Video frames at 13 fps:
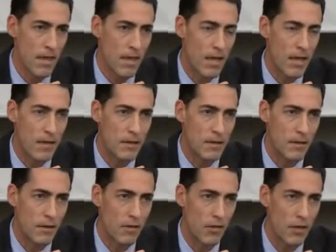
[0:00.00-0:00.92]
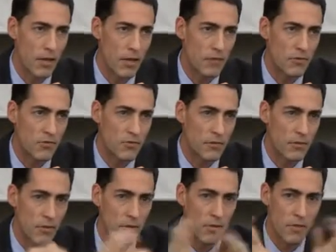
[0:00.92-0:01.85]
And it's
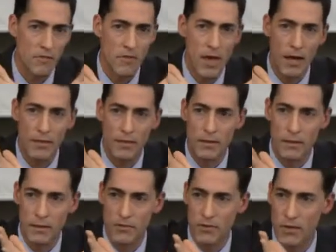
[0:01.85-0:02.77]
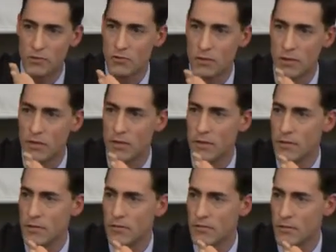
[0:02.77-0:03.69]
the fact that essentially
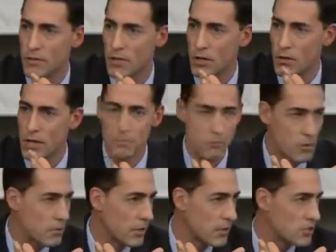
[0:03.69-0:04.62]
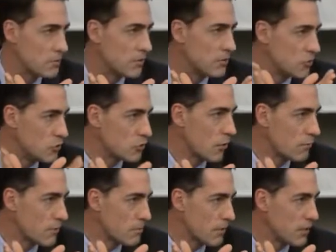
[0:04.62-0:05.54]
these, you know, hip replacements and
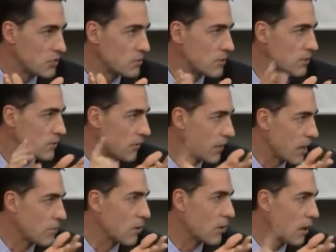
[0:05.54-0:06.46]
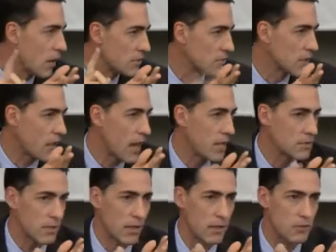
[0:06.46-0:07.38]
joint replacements and the MRIs and the
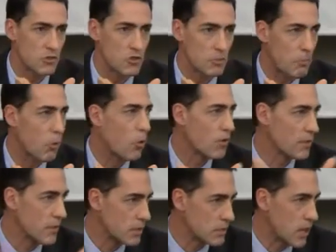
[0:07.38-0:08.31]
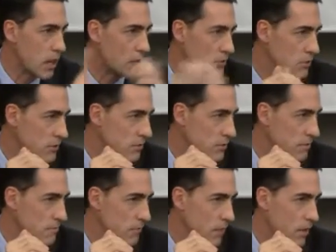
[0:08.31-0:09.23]
CAT scans support the entire system.